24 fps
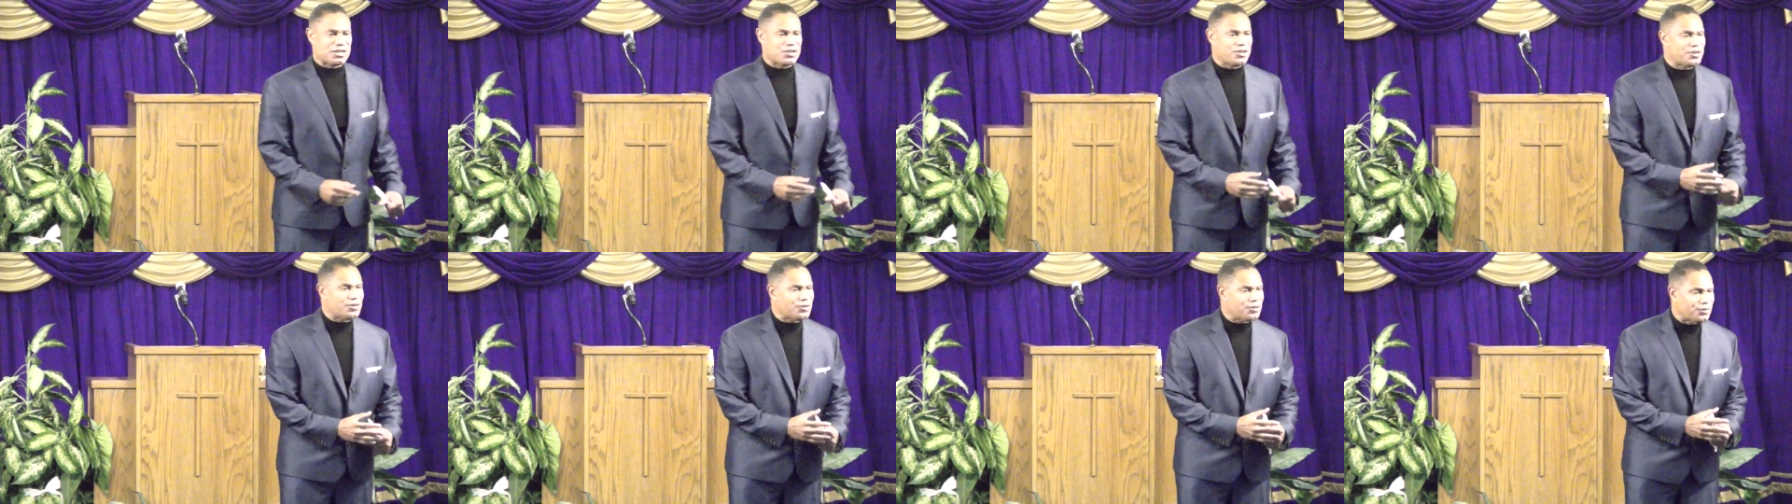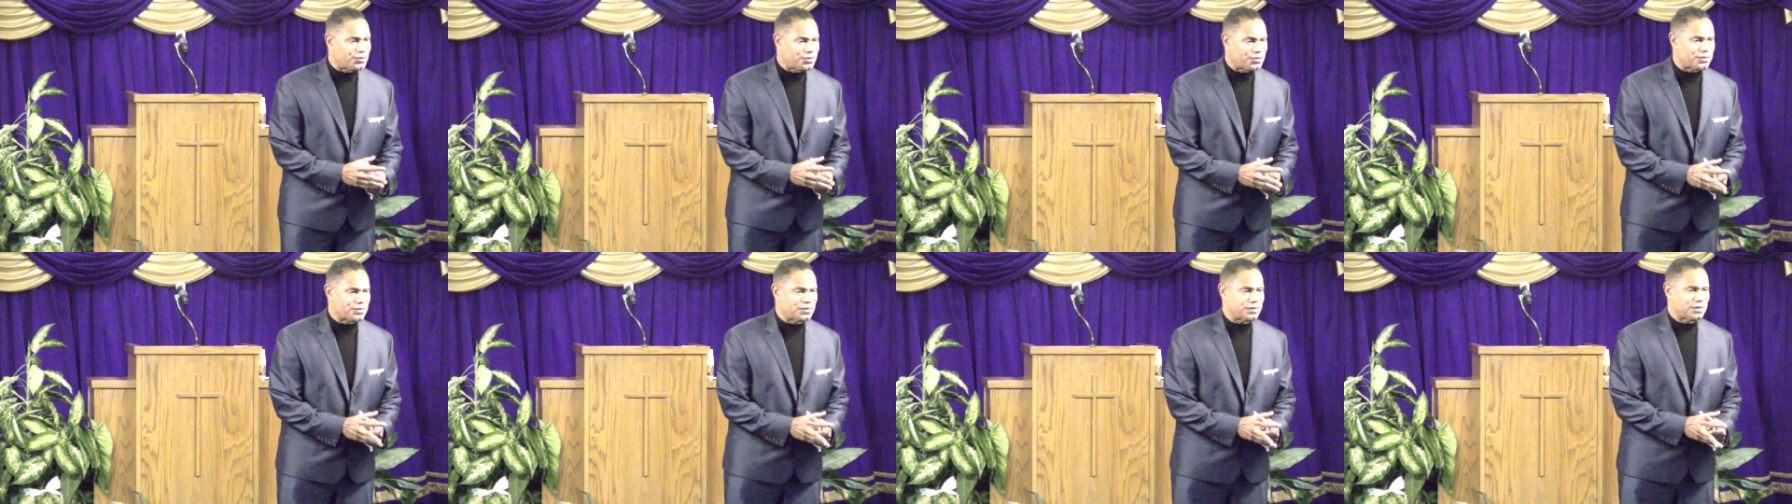
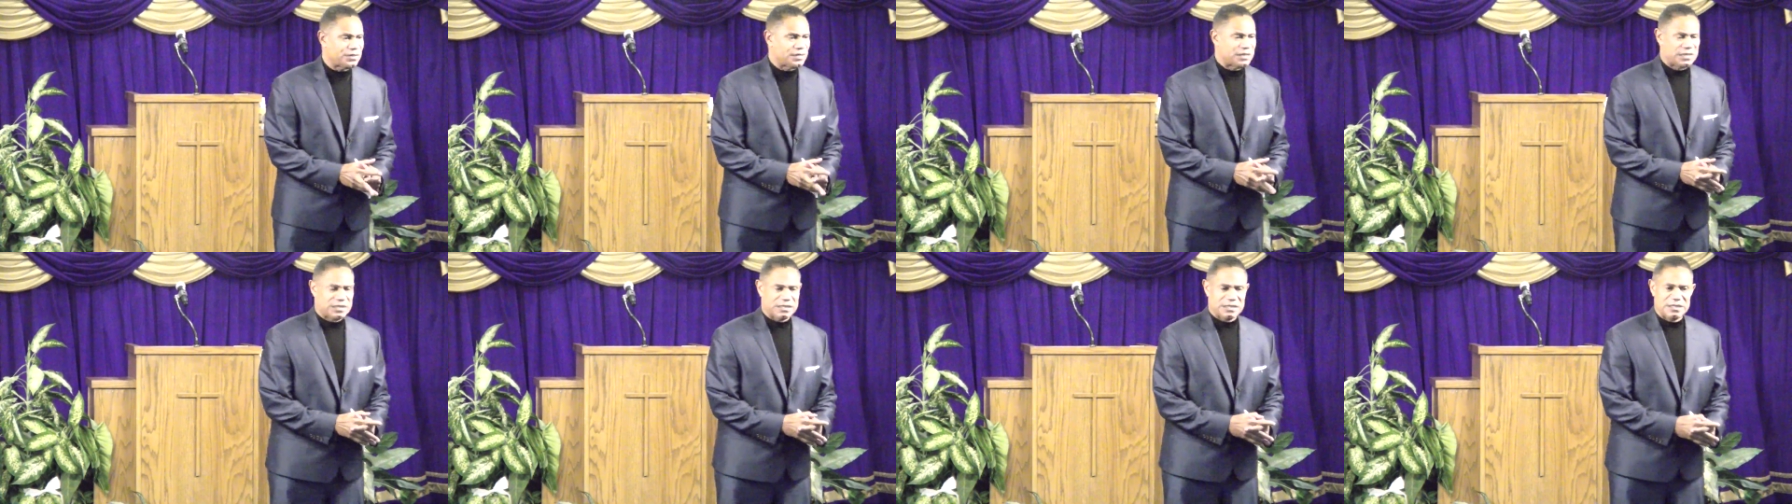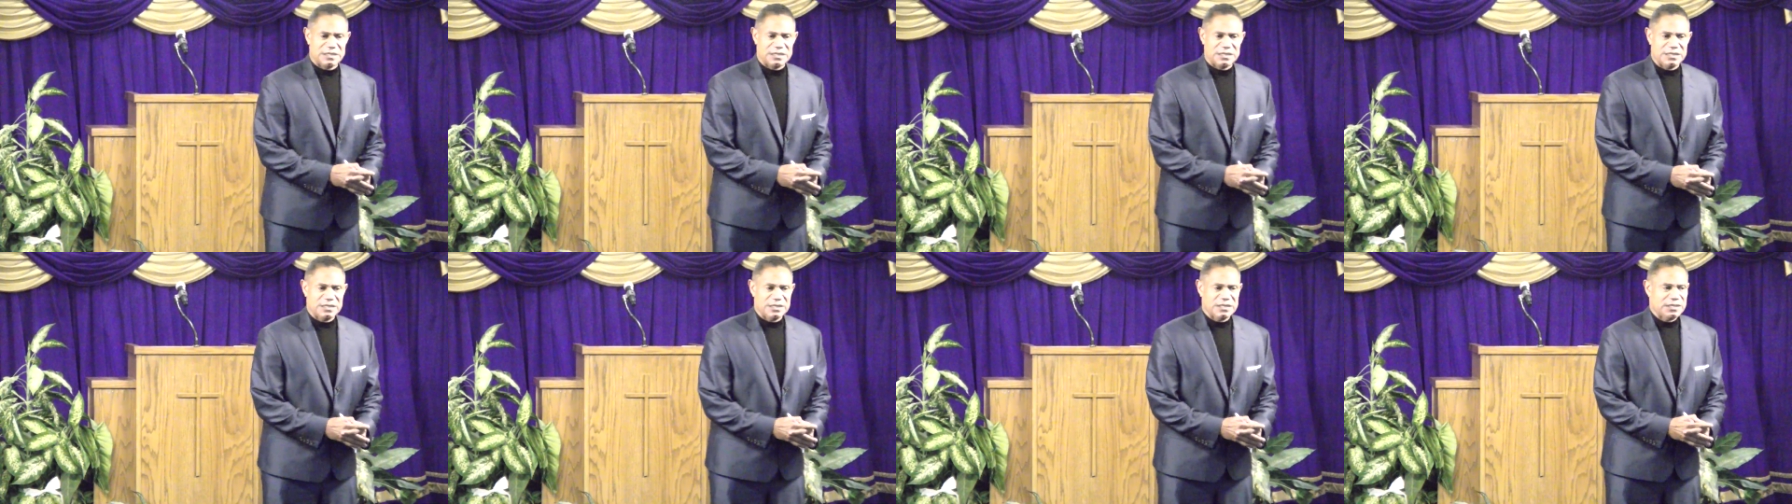you
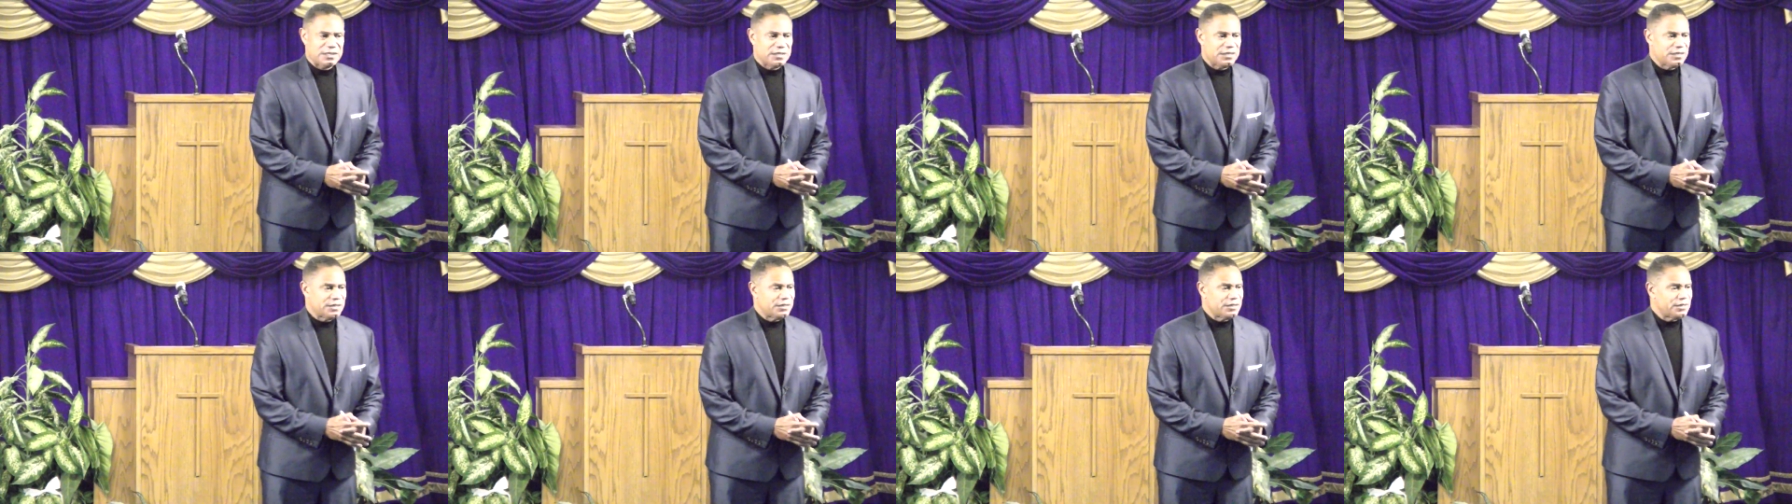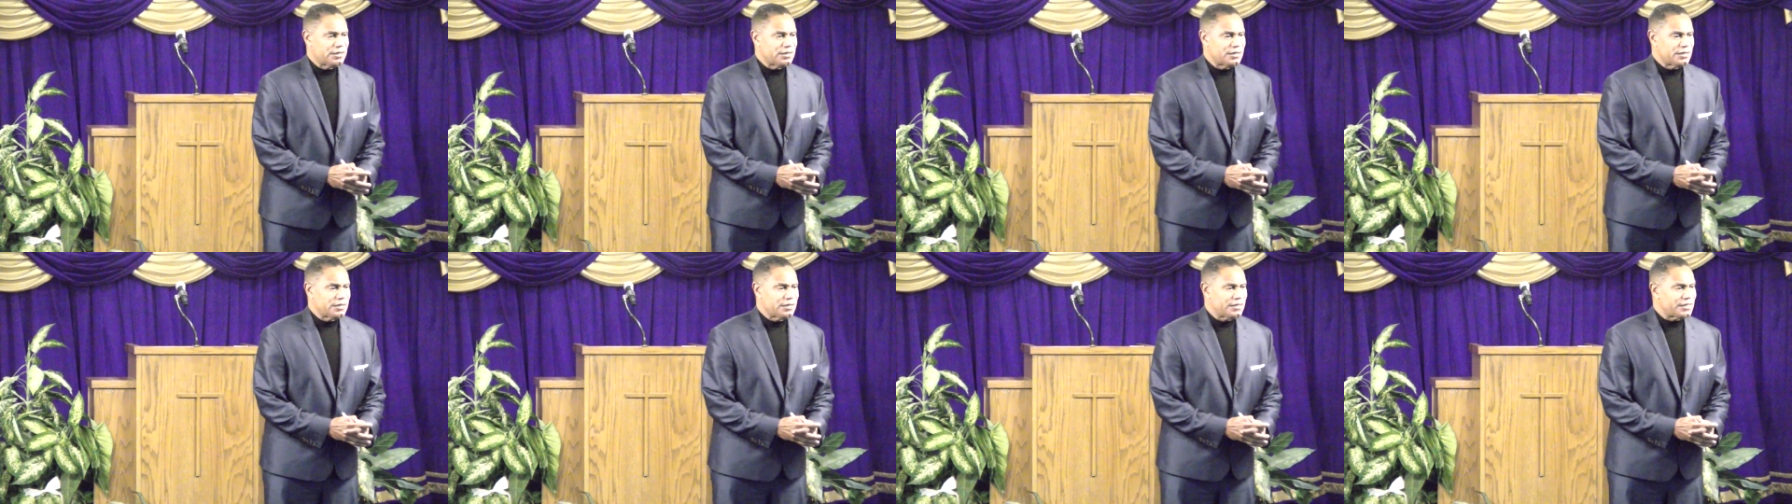
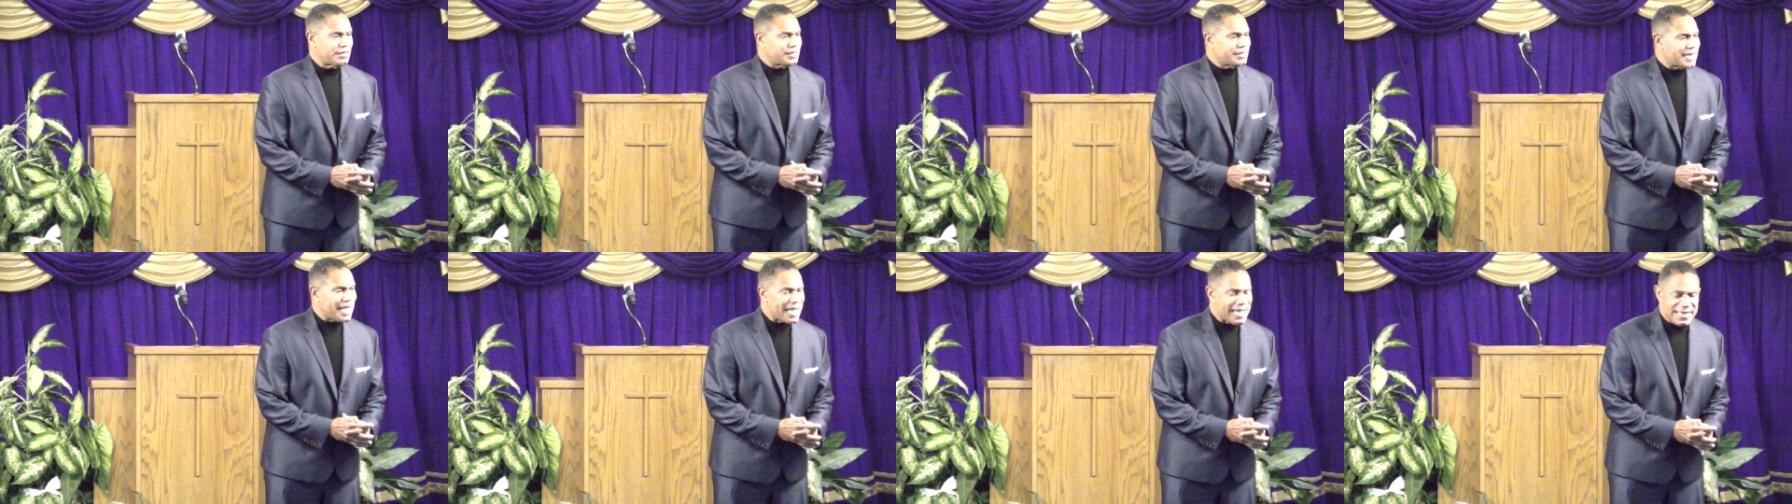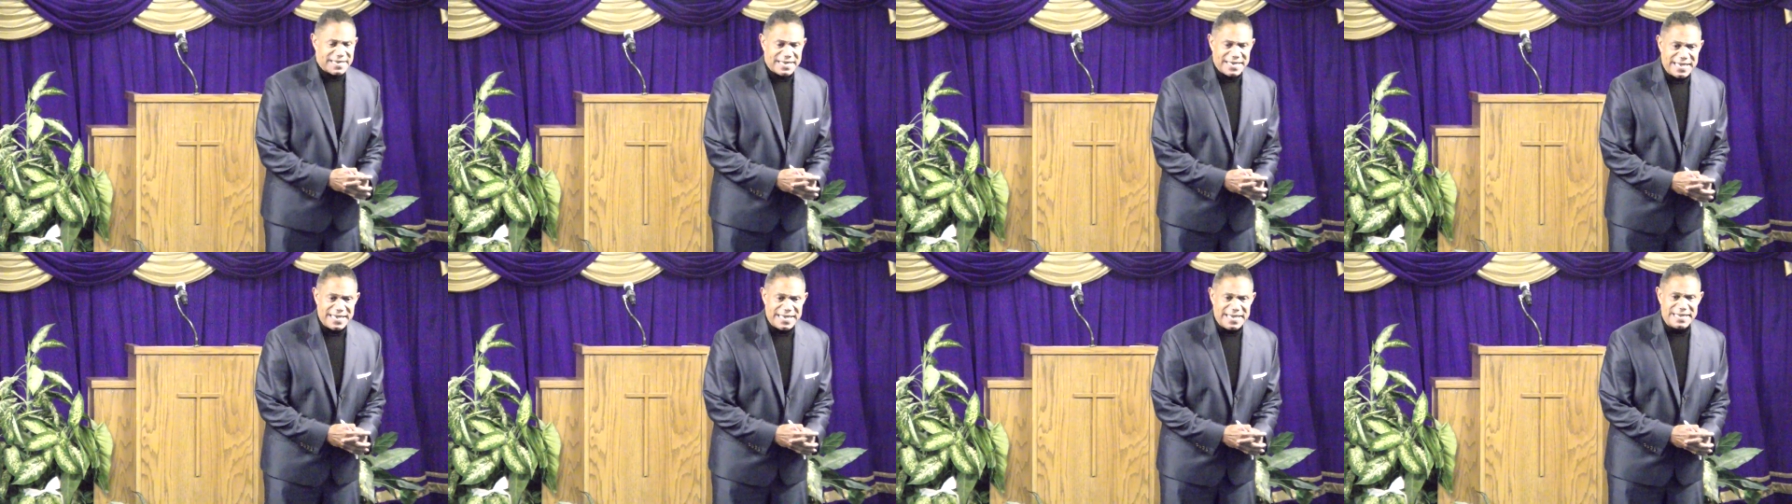to
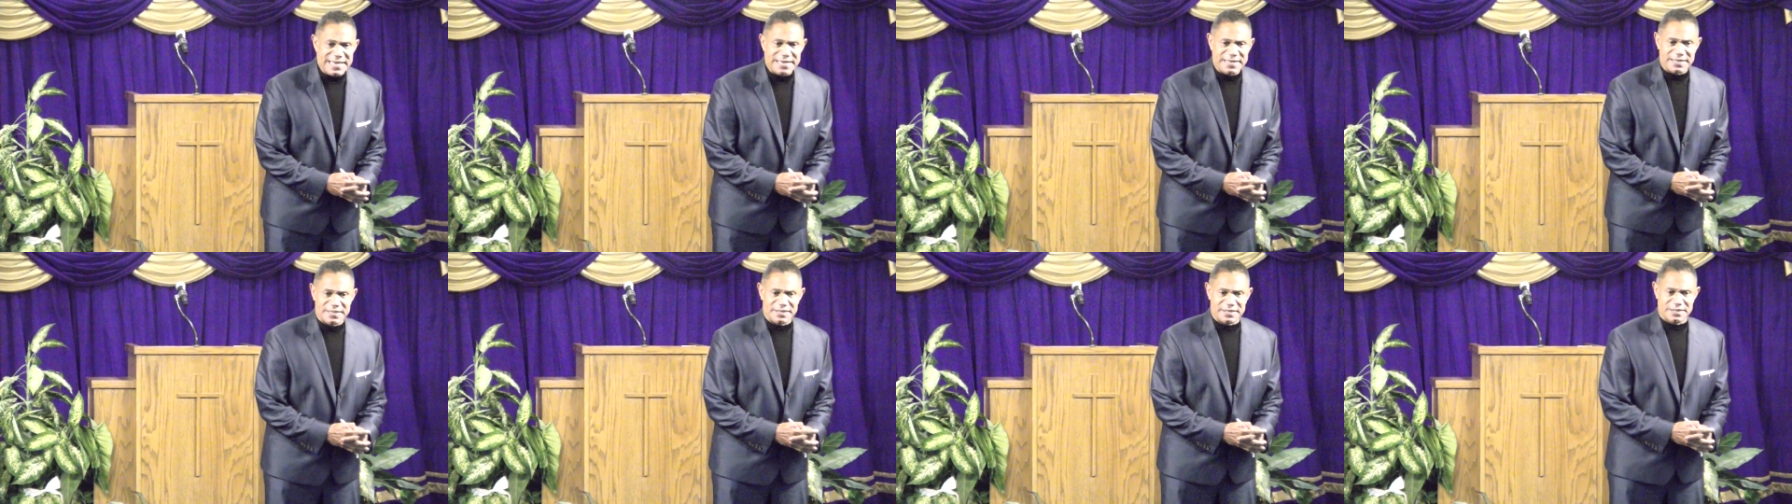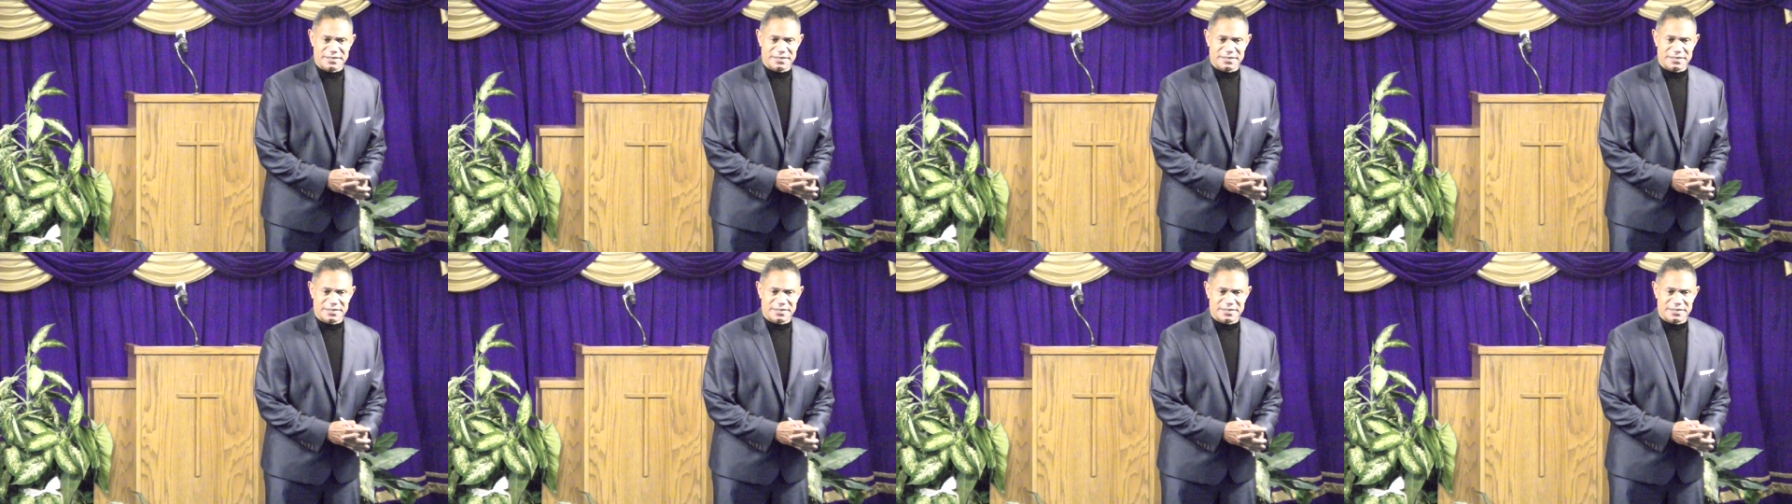take heed.